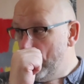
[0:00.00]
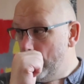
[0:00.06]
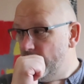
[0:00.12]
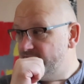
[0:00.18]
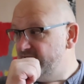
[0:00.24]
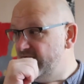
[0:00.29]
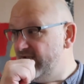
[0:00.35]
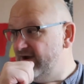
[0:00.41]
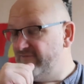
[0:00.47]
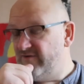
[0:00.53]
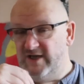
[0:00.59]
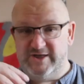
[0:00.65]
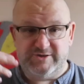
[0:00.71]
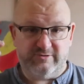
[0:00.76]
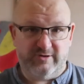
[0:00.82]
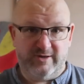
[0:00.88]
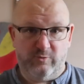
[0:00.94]
Like I say, I've
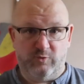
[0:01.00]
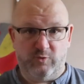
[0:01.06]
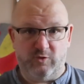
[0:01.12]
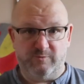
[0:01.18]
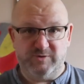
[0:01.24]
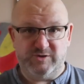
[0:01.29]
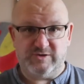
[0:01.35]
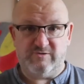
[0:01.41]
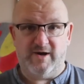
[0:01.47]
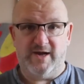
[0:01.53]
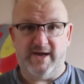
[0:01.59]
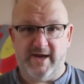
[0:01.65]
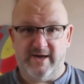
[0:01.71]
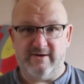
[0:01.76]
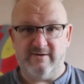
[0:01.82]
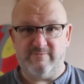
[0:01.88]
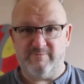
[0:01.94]
literally come straight
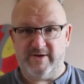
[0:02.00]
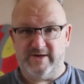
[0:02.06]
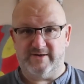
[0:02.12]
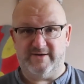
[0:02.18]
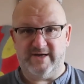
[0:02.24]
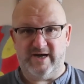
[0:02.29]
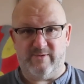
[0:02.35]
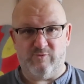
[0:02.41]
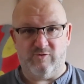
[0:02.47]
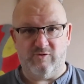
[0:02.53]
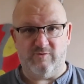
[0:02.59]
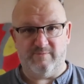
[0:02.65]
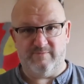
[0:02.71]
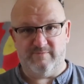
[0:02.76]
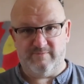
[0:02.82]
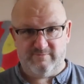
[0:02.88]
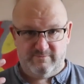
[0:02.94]
in, picked the camera up
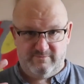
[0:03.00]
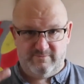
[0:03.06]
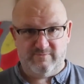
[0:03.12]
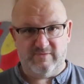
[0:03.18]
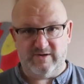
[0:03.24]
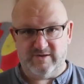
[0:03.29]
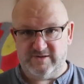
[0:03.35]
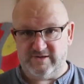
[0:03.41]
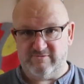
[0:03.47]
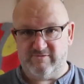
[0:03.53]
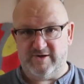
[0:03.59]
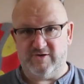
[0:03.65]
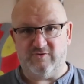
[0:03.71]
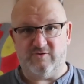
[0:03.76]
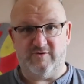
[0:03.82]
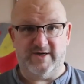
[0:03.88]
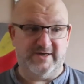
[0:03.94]
to
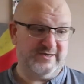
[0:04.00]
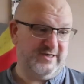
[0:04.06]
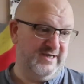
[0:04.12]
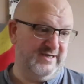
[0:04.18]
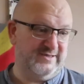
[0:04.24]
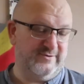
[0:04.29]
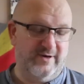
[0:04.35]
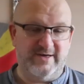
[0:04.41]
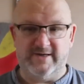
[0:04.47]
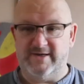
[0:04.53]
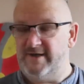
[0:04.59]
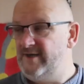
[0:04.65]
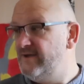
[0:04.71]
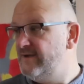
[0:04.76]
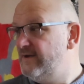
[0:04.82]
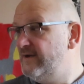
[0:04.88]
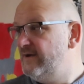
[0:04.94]
record it, because I need to edit it.